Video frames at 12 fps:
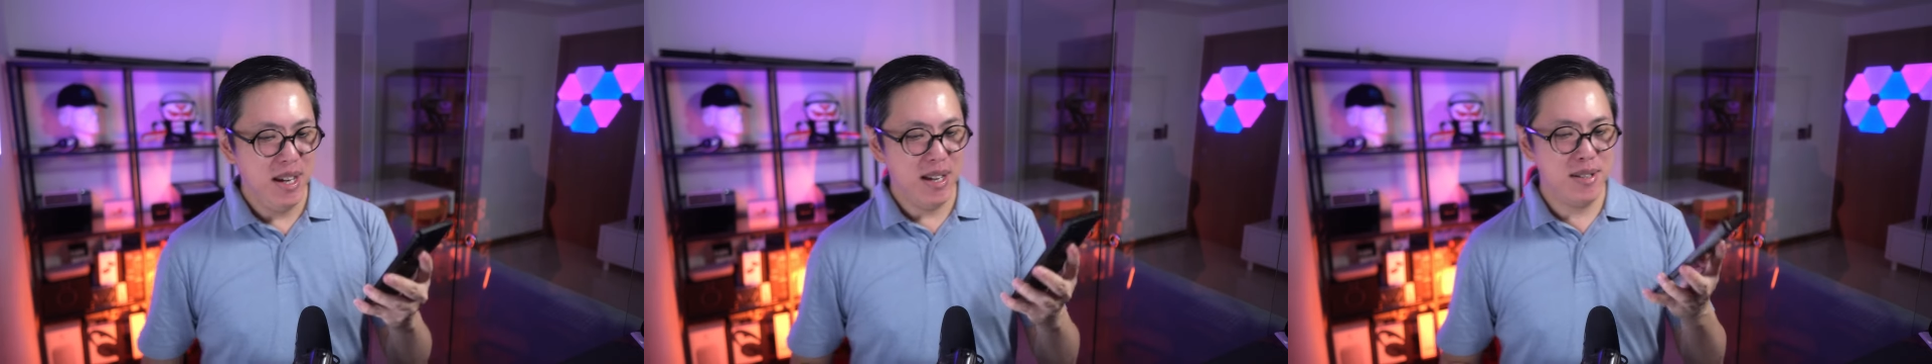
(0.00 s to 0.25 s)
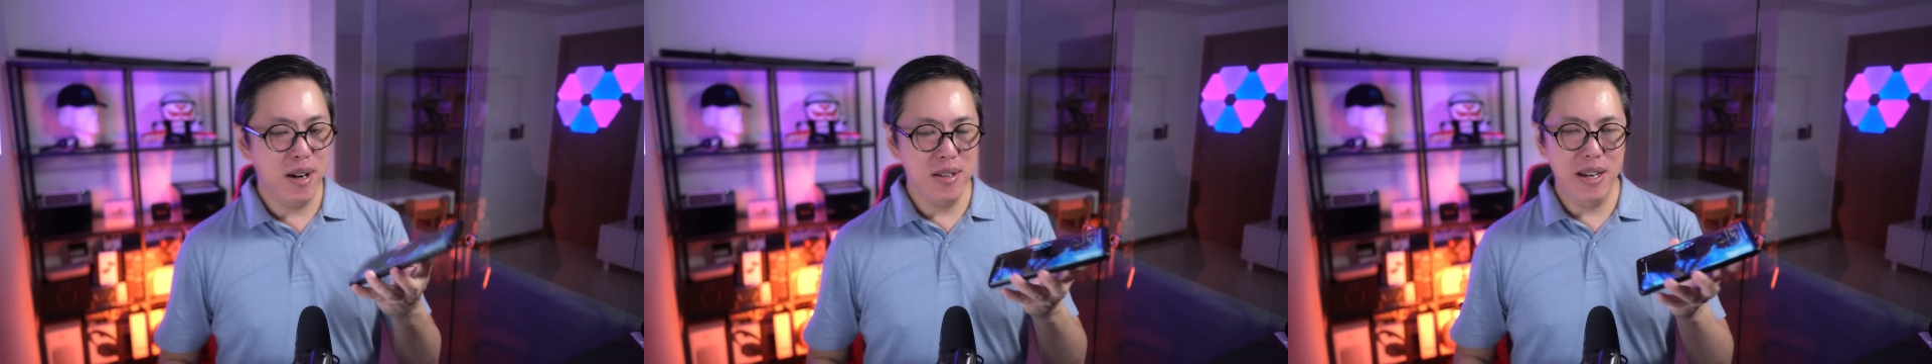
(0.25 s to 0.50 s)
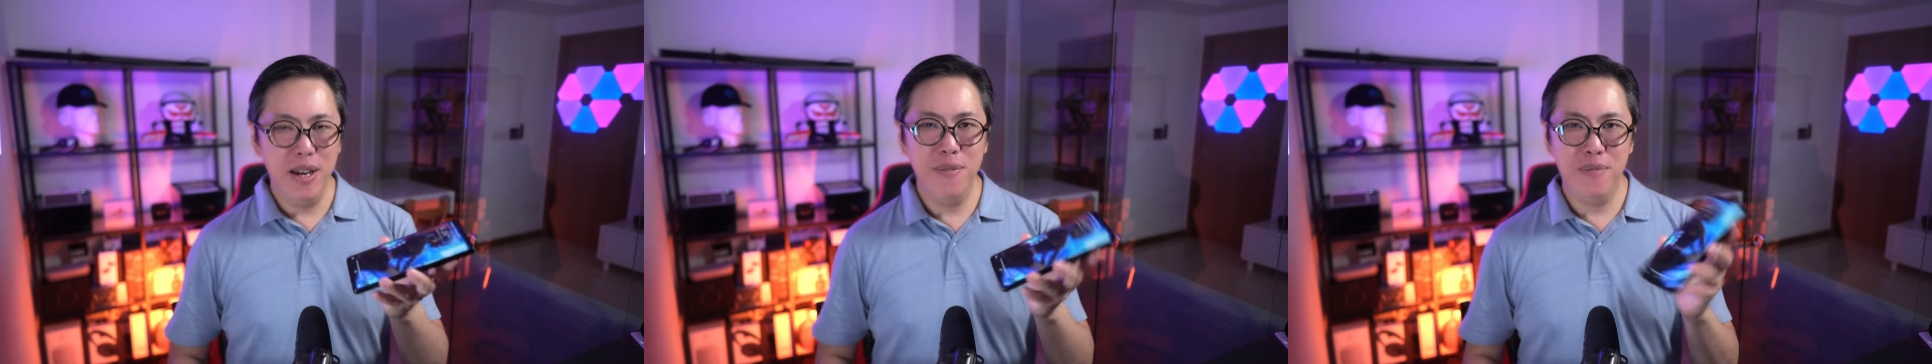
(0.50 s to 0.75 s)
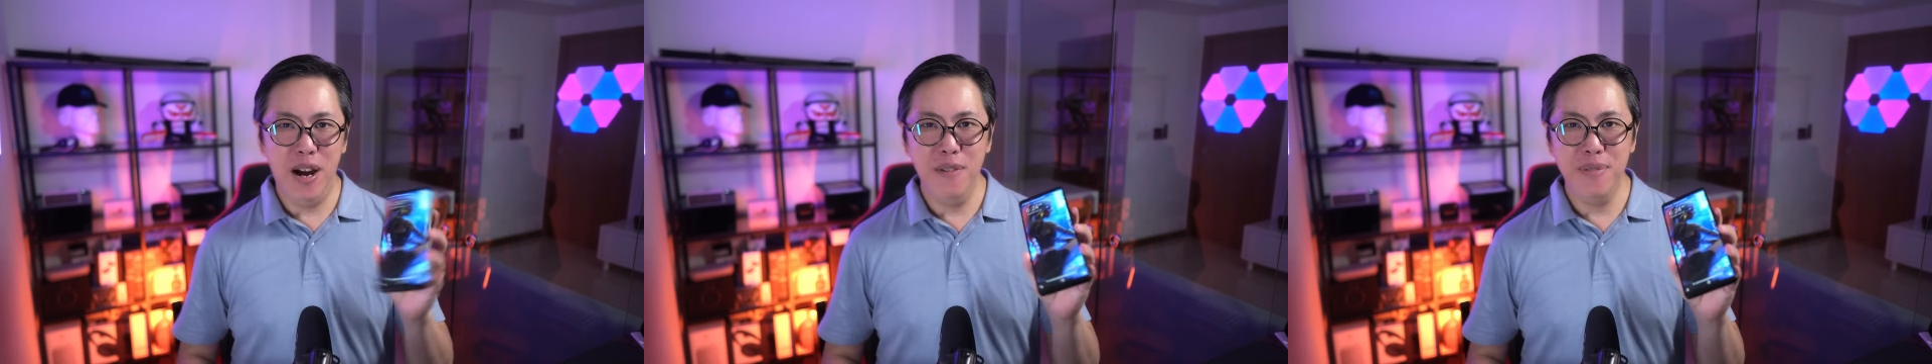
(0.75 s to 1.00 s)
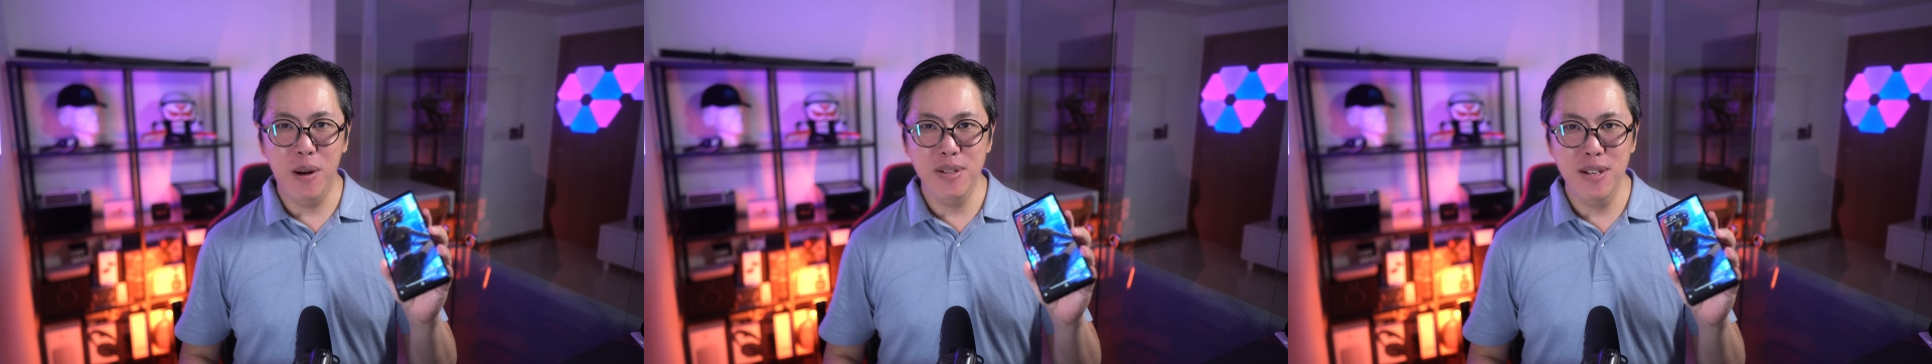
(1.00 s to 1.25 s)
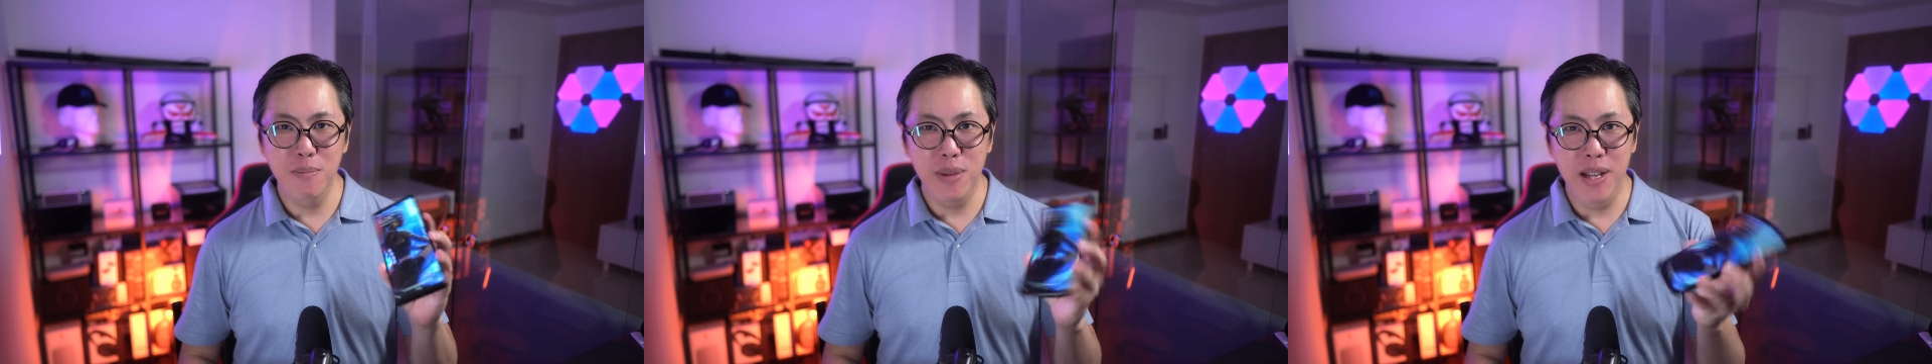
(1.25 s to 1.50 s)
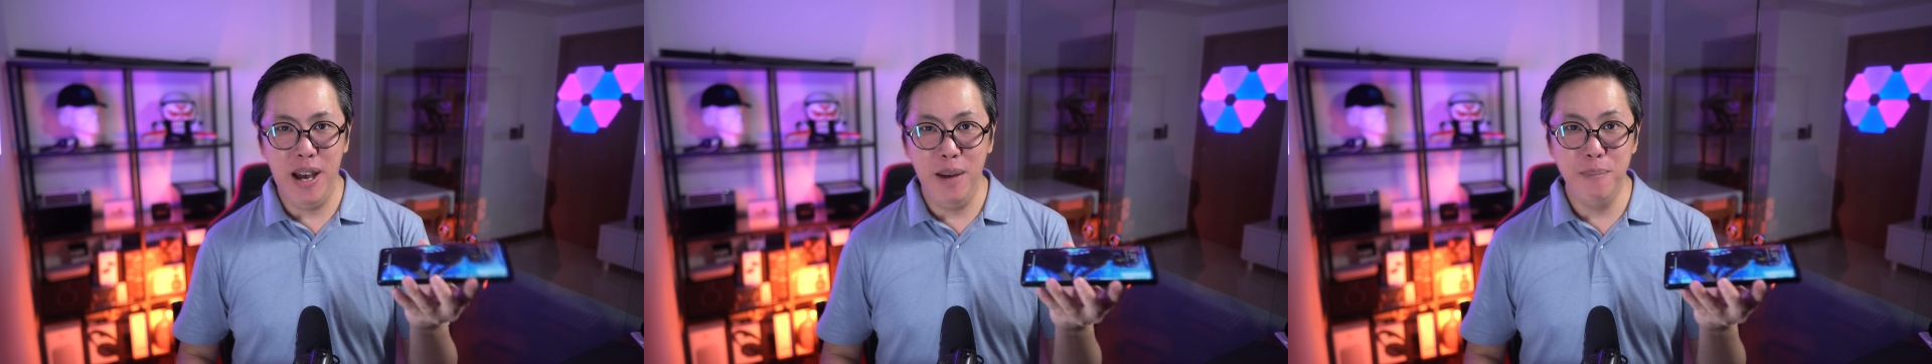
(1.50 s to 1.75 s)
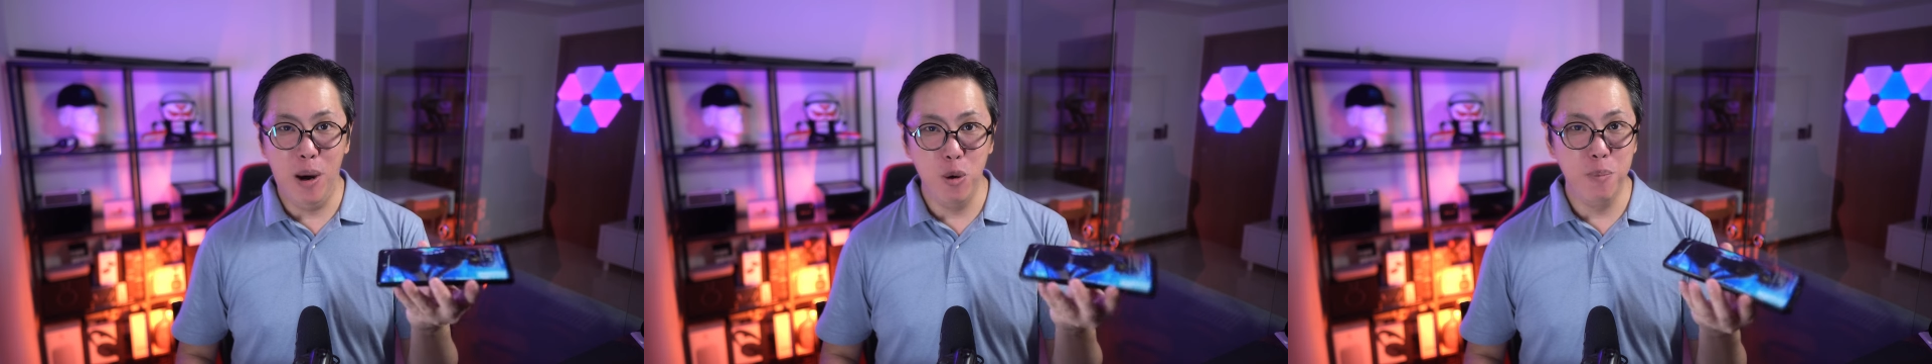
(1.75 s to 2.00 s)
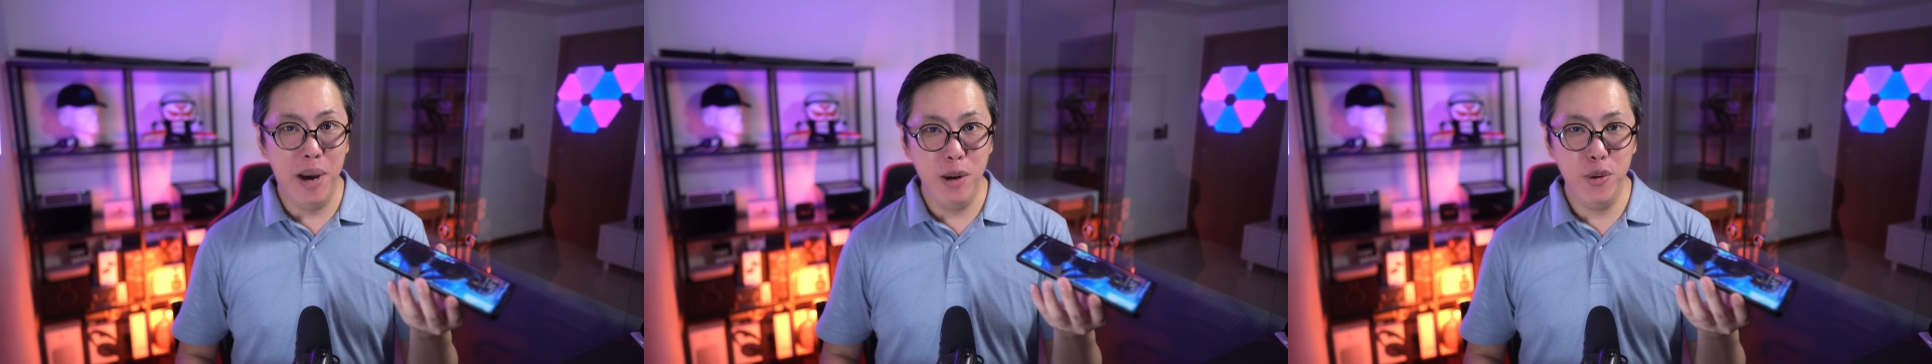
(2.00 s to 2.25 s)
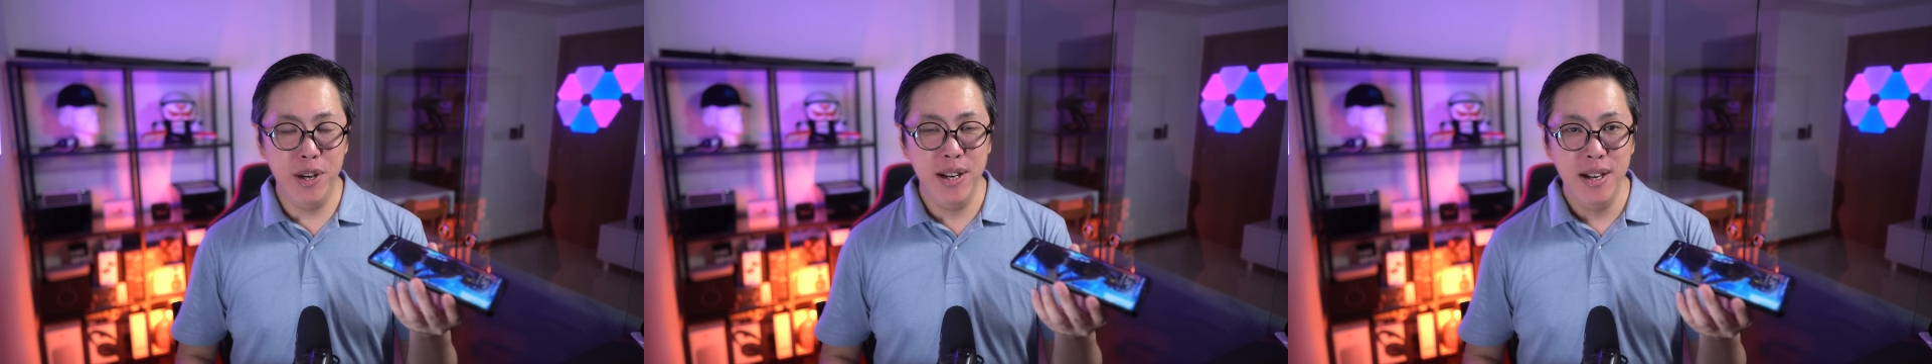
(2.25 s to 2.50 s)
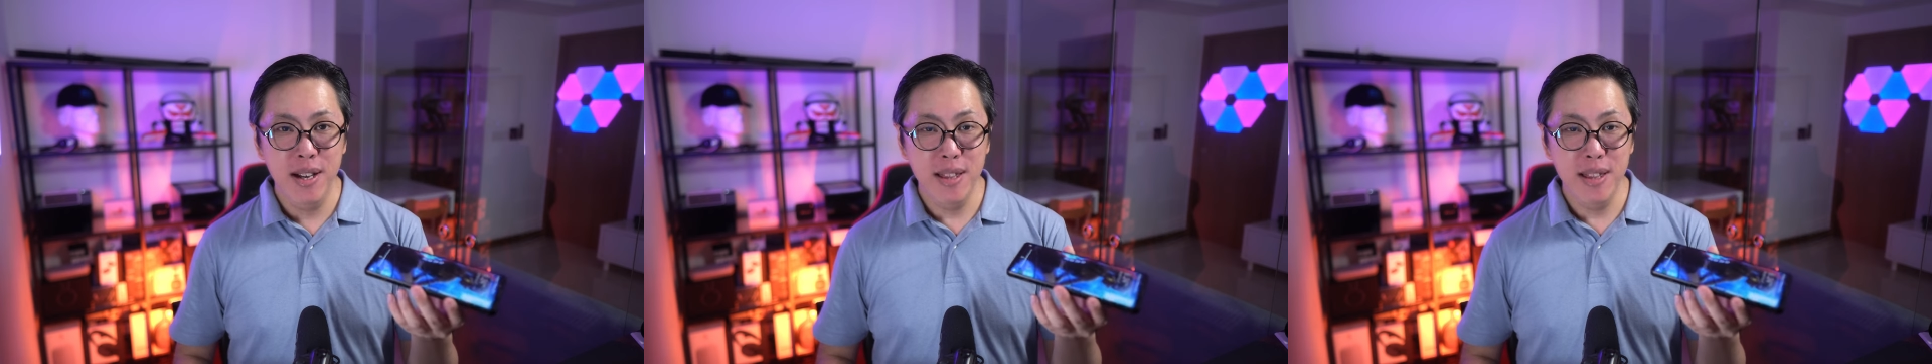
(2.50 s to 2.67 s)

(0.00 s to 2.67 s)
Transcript: It's got a 5000 milliamp hour battery.